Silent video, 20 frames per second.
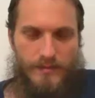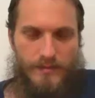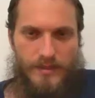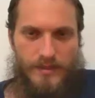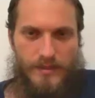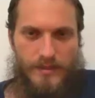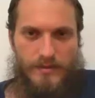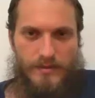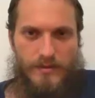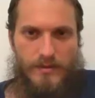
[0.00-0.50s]

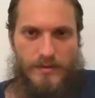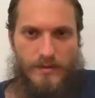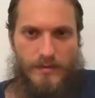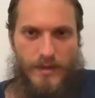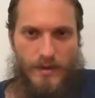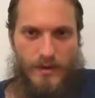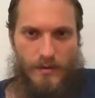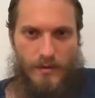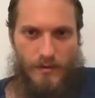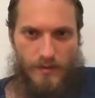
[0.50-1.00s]
being good
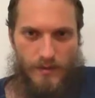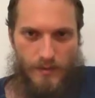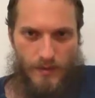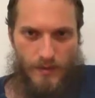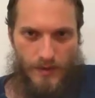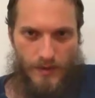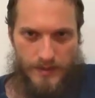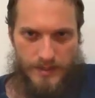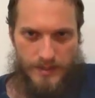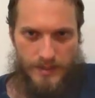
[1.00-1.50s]
about all the
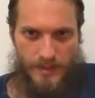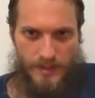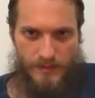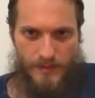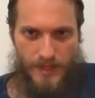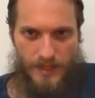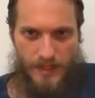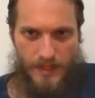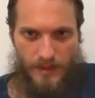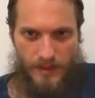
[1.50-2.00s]
parts that
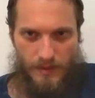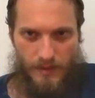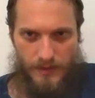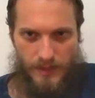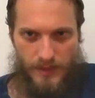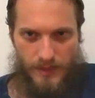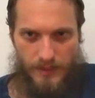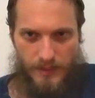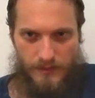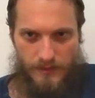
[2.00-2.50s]
make up
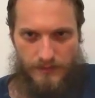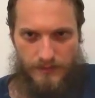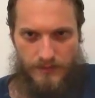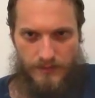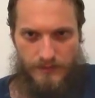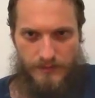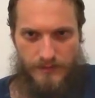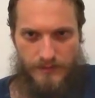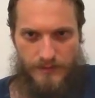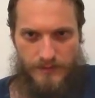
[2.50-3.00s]
life.
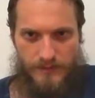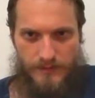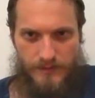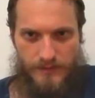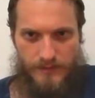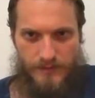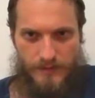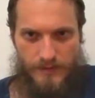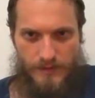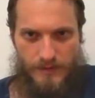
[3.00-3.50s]

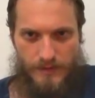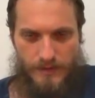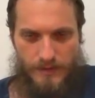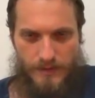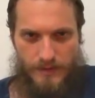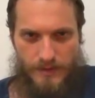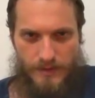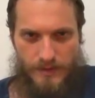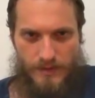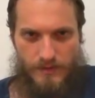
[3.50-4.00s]

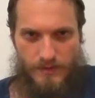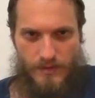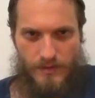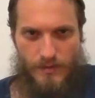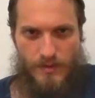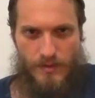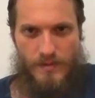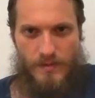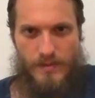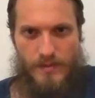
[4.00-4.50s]
If you
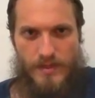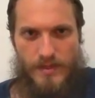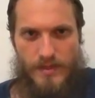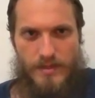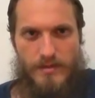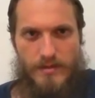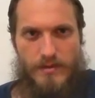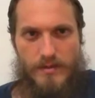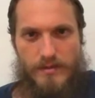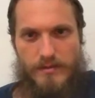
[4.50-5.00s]
want to be
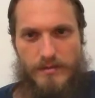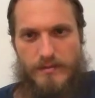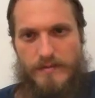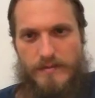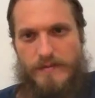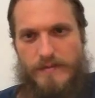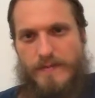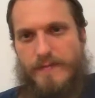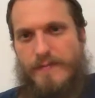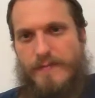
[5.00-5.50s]
good
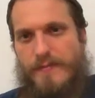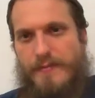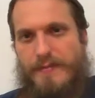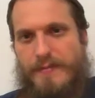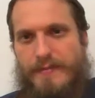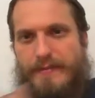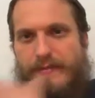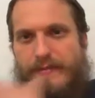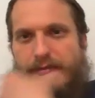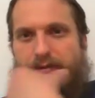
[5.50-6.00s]

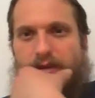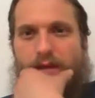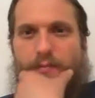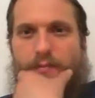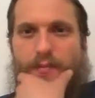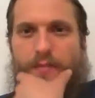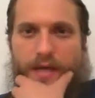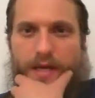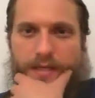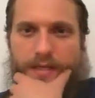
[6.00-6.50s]
at
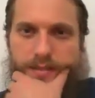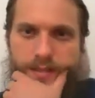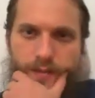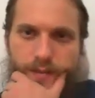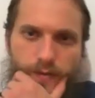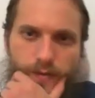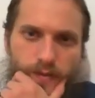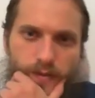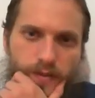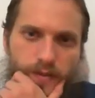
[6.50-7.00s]

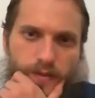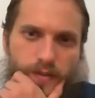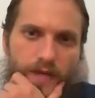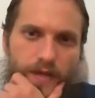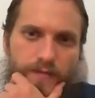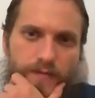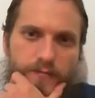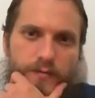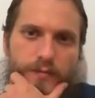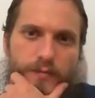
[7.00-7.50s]
basketball, you
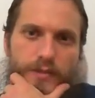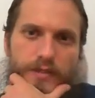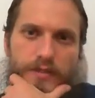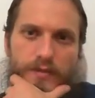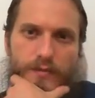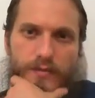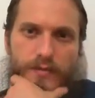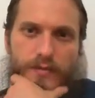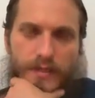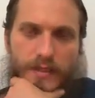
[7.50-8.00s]
have to be
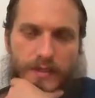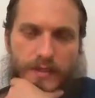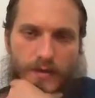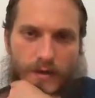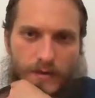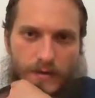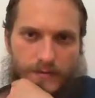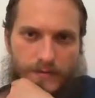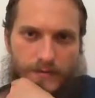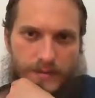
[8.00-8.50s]
good playing
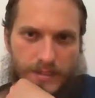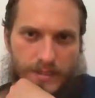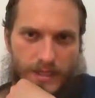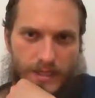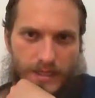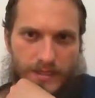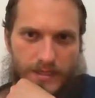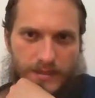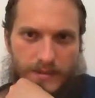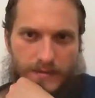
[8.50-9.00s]
offense
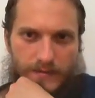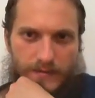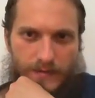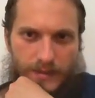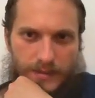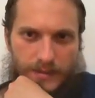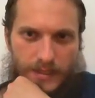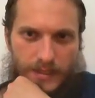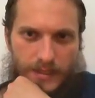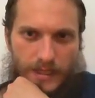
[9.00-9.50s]
and
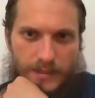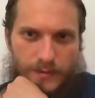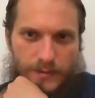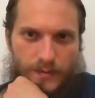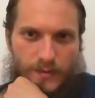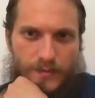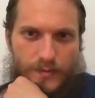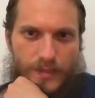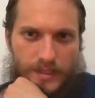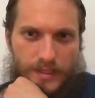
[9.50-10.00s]
defense. That's
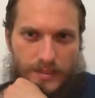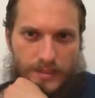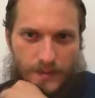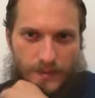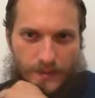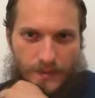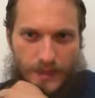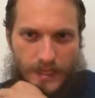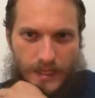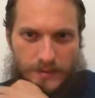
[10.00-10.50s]
what makes
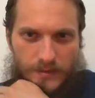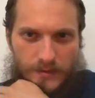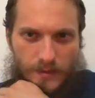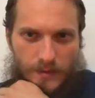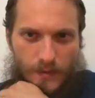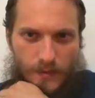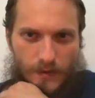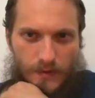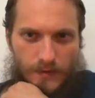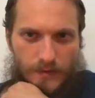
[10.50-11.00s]
up
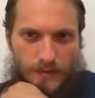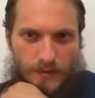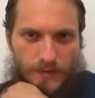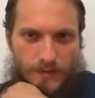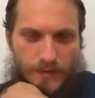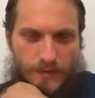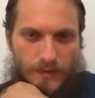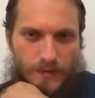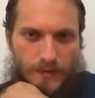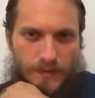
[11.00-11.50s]
basketball.
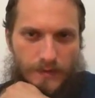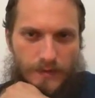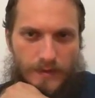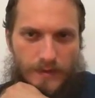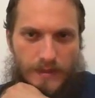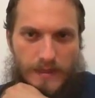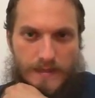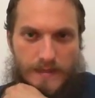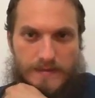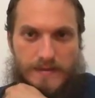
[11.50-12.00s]

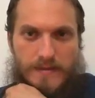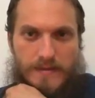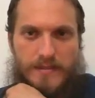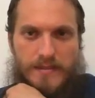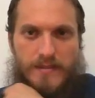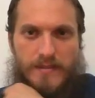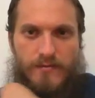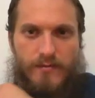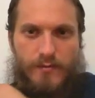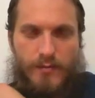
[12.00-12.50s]
And then the
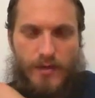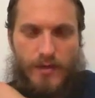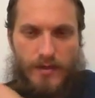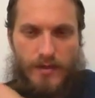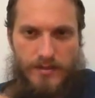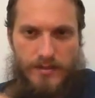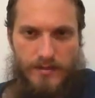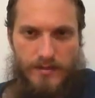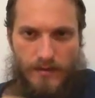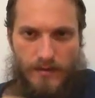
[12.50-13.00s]
different
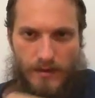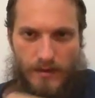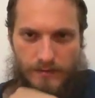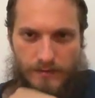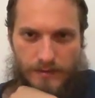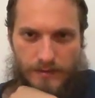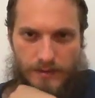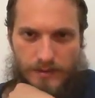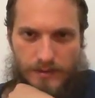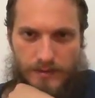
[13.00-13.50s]
parts of
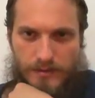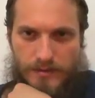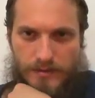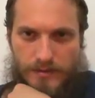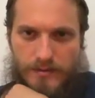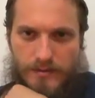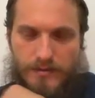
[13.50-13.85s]
offense,